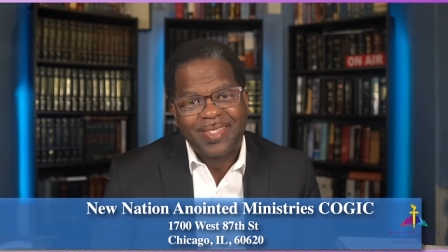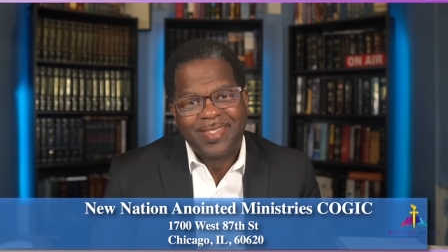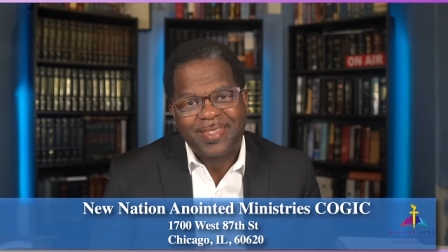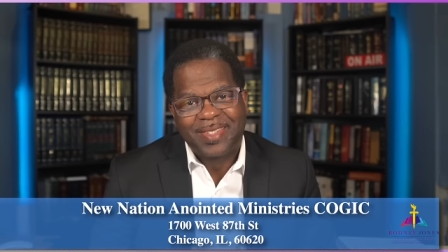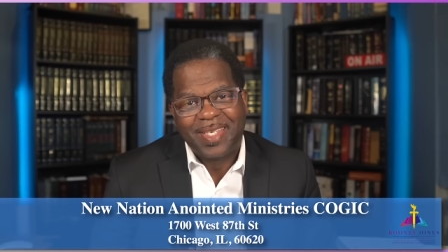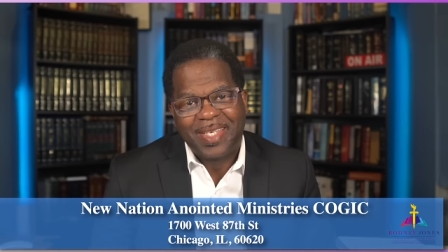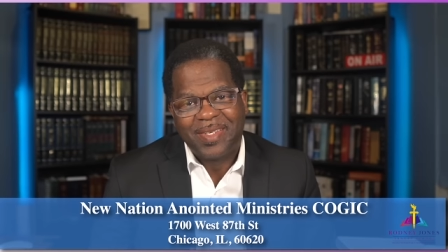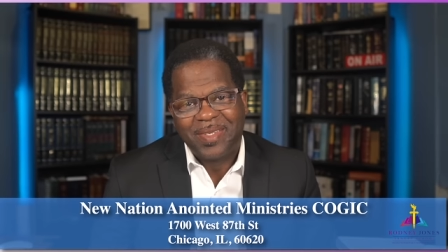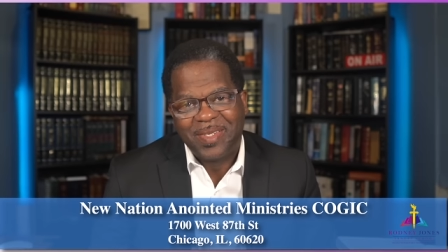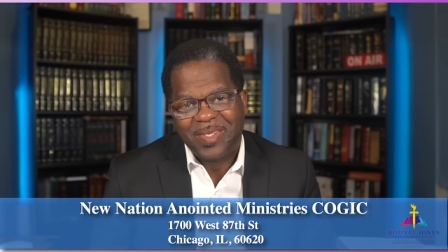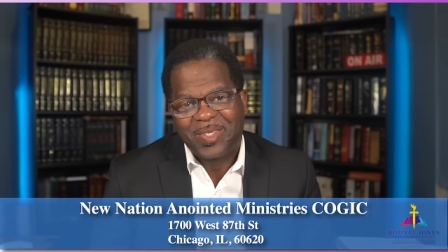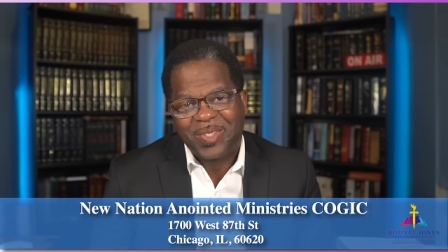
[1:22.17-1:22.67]

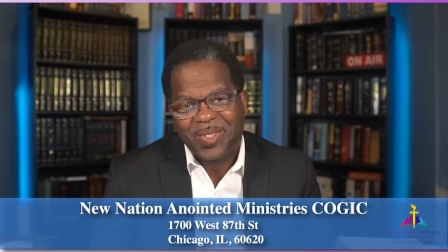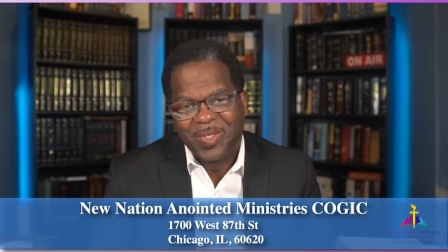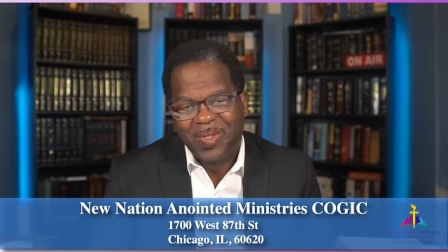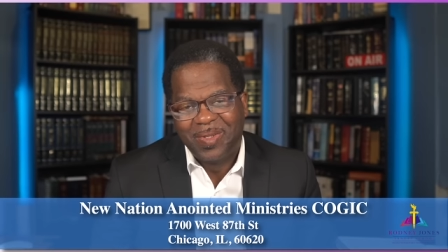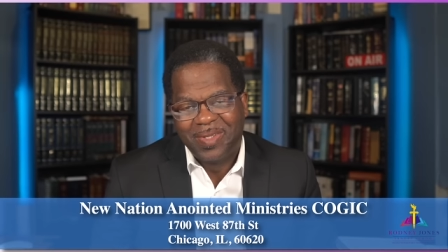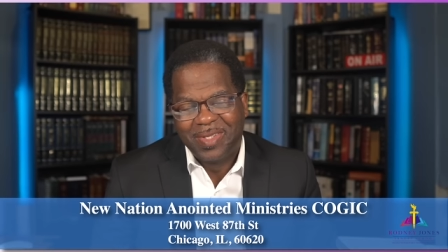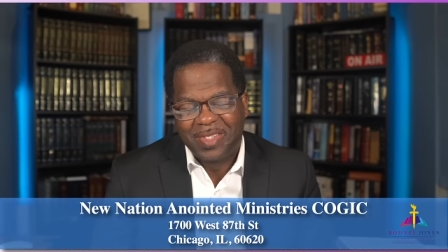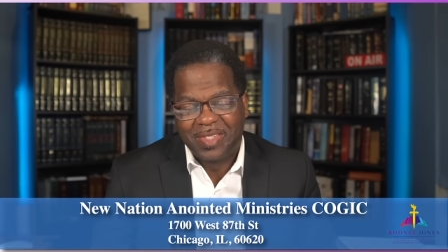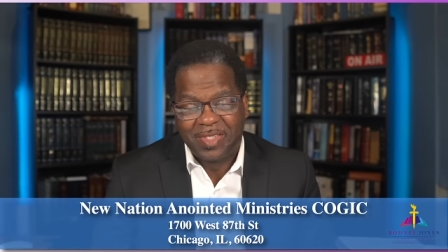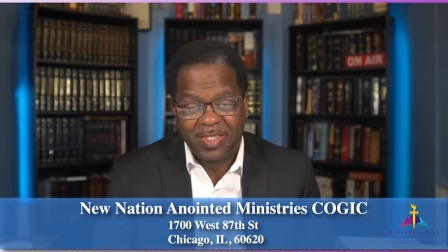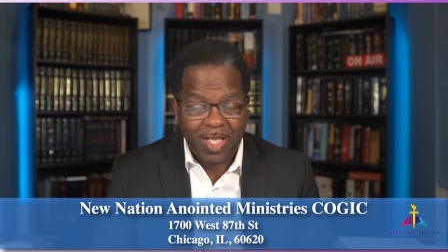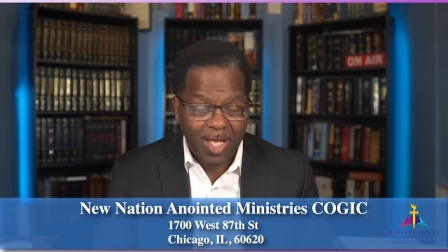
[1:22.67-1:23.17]
Sunday
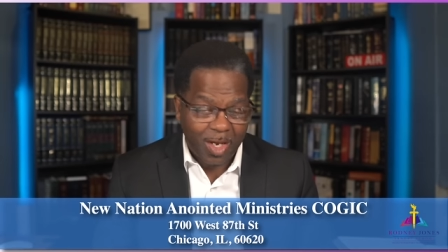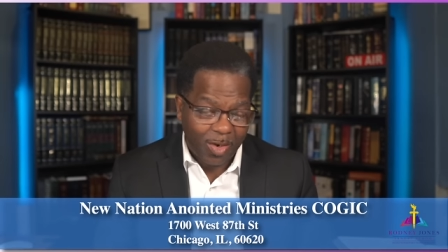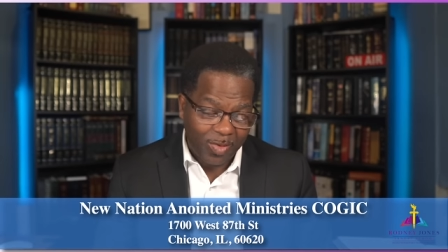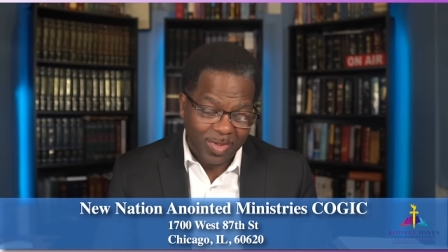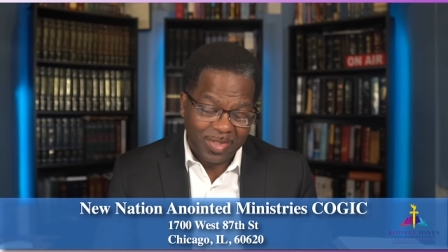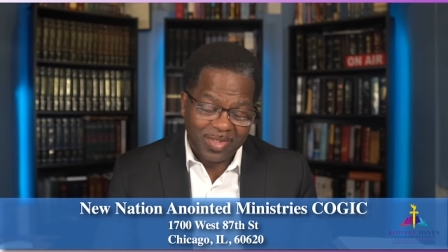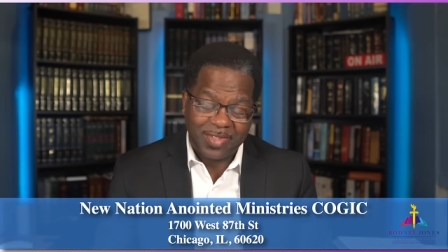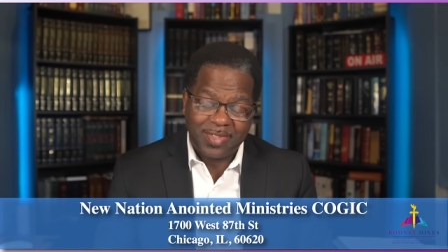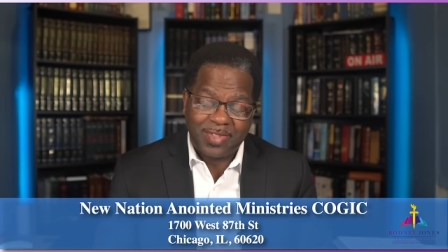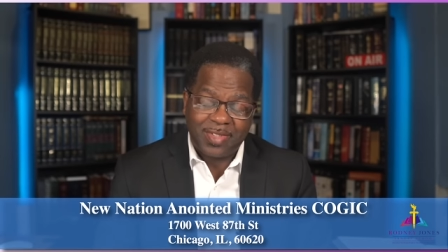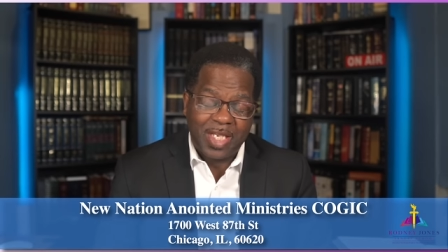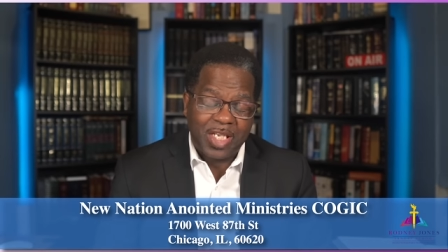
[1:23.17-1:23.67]
school is now
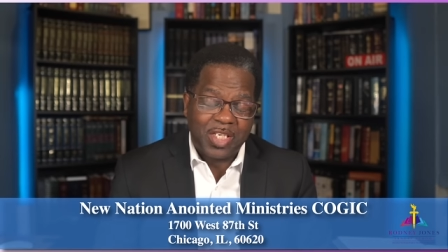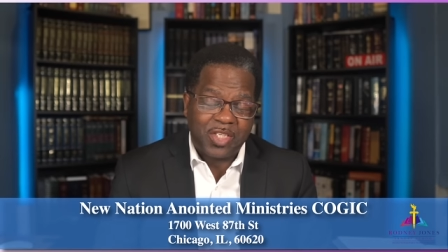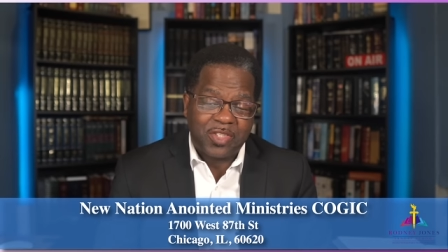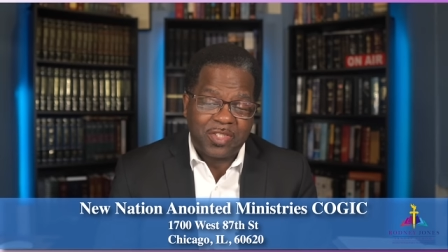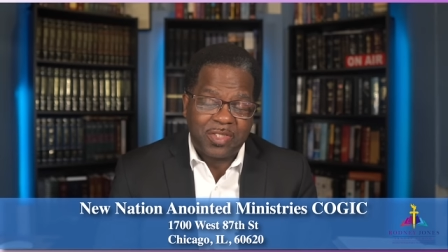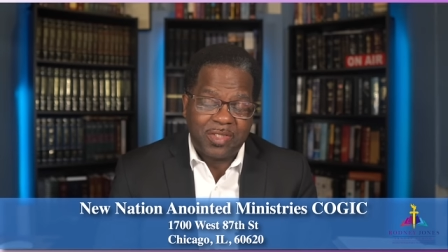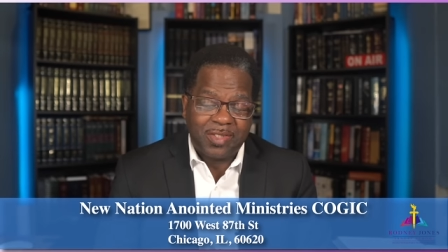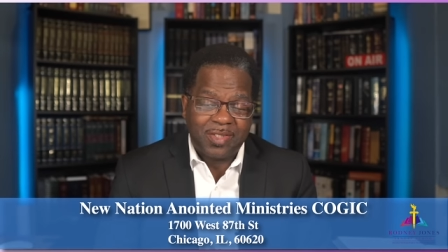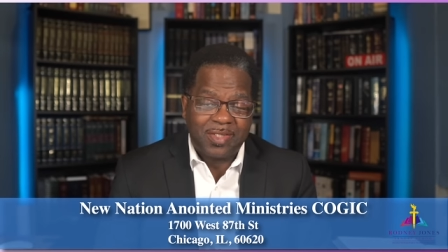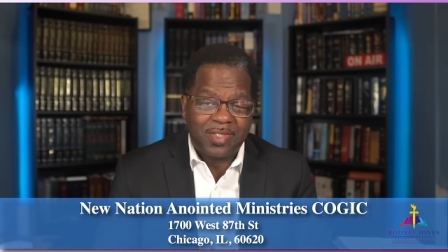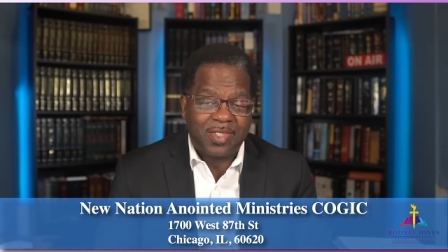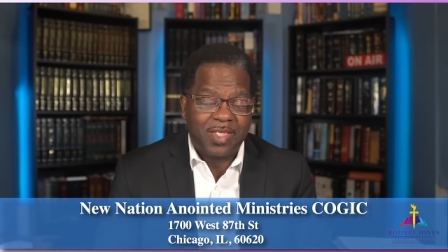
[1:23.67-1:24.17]
in
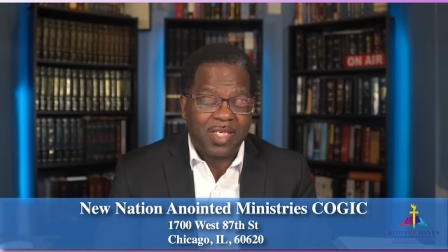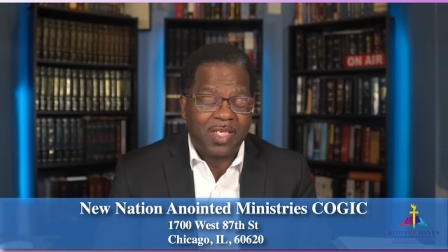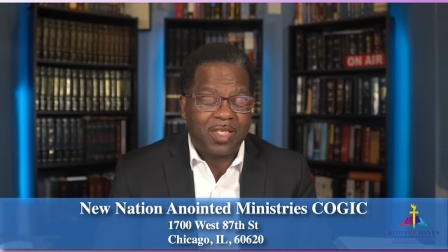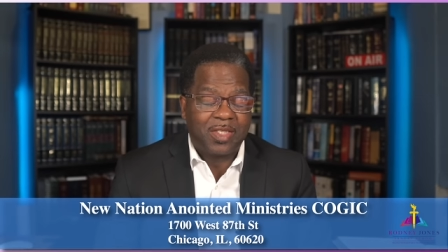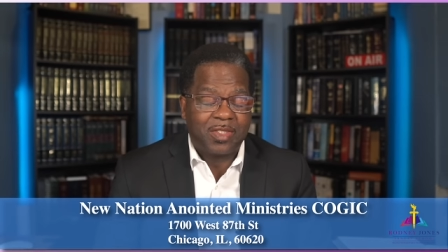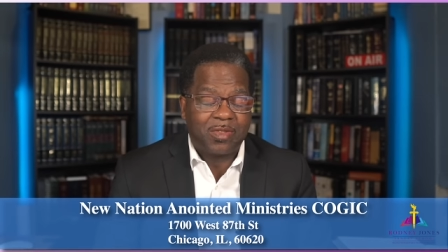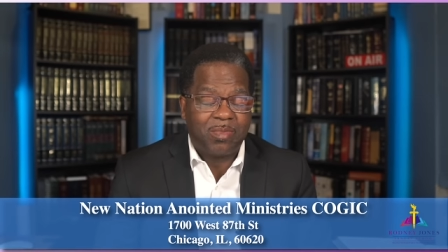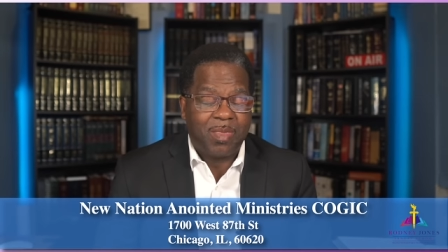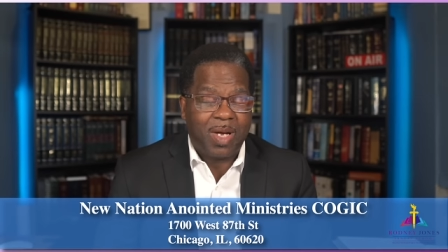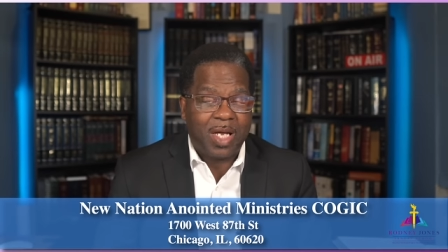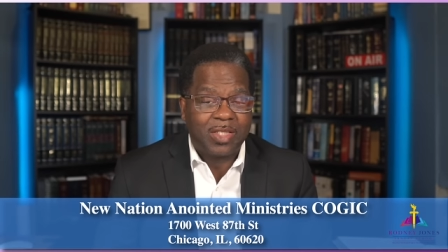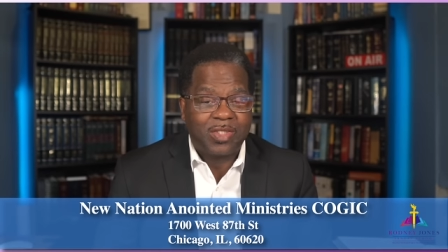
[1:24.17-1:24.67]
session,
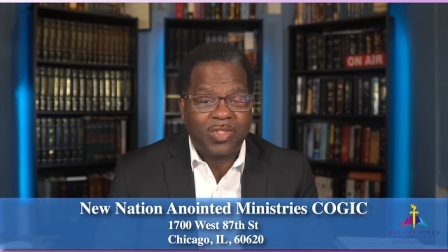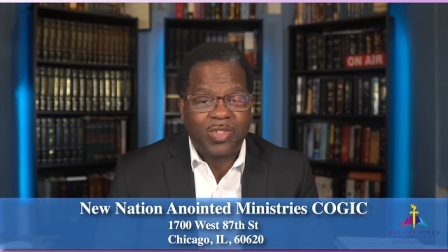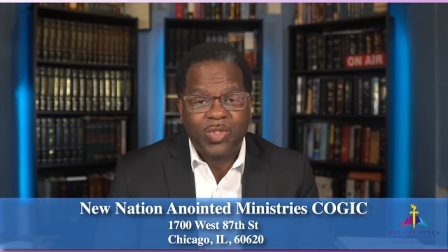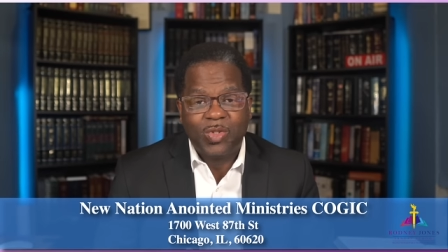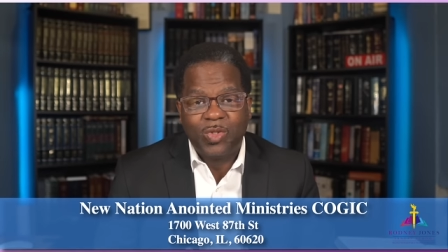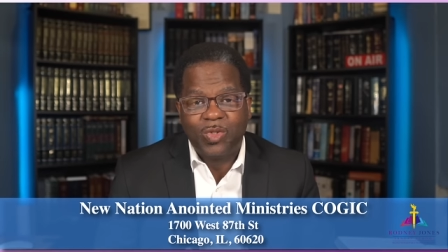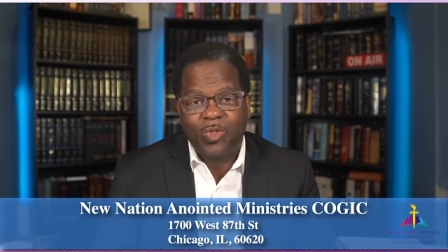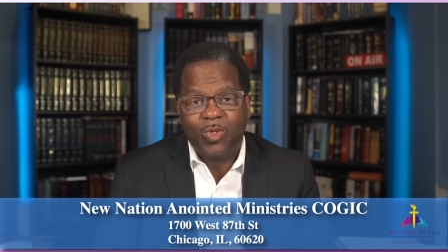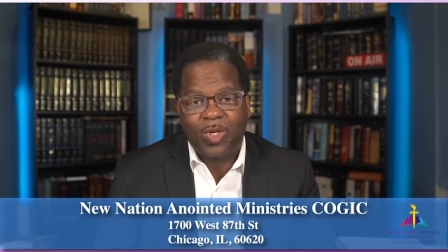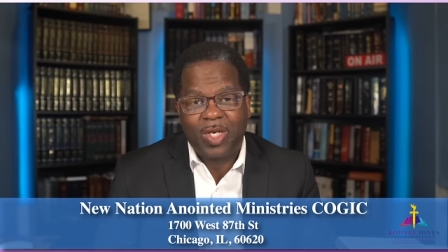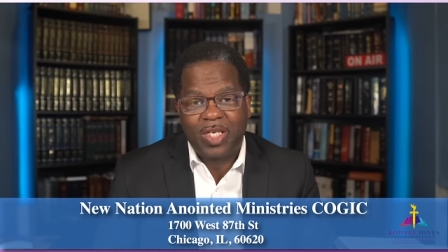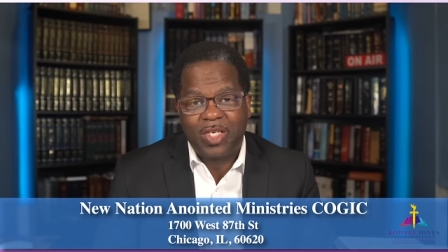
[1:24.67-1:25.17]
says my
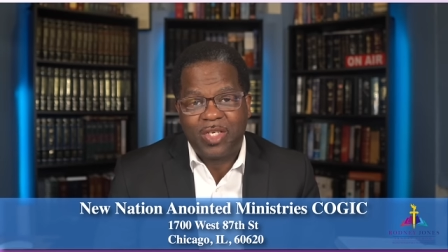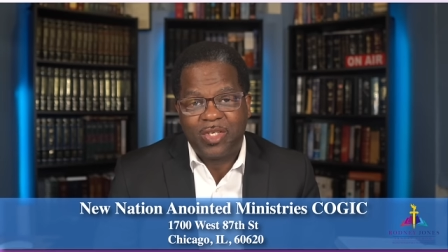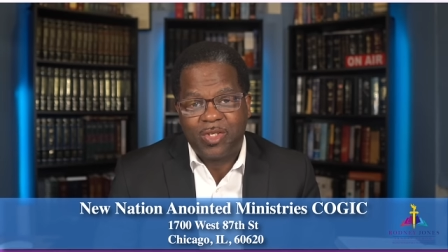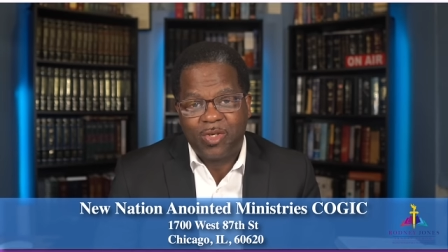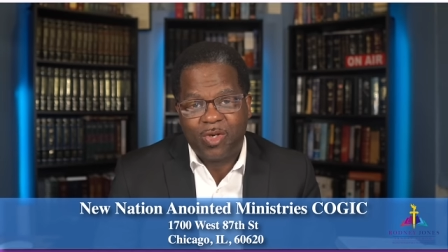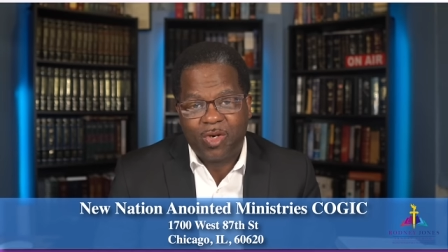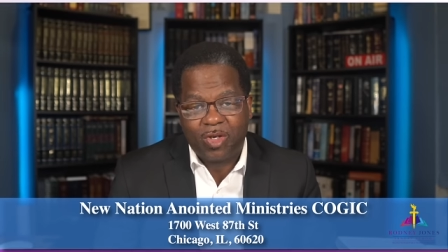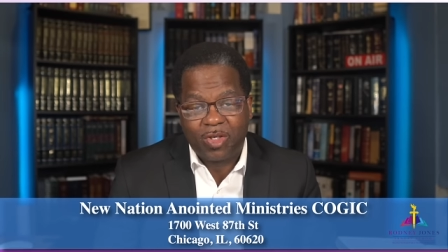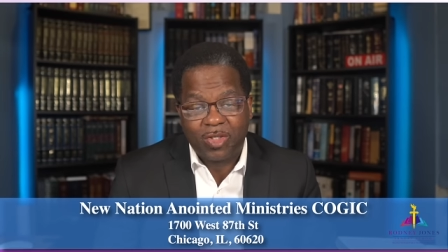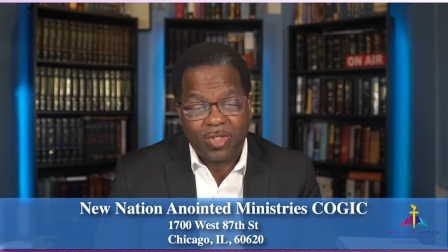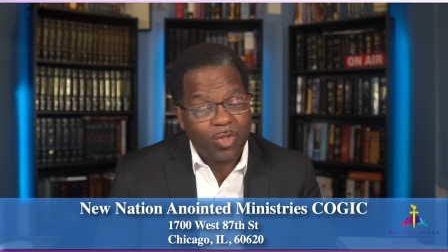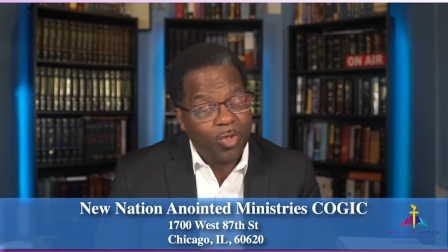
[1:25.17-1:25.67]
two
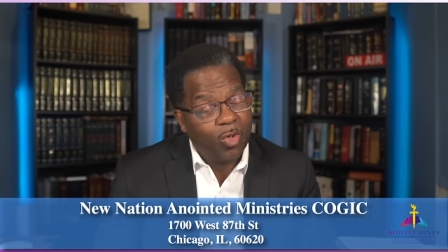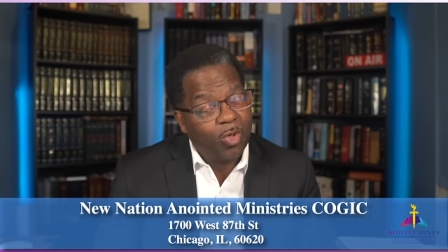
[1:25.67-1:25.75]
granddaughters,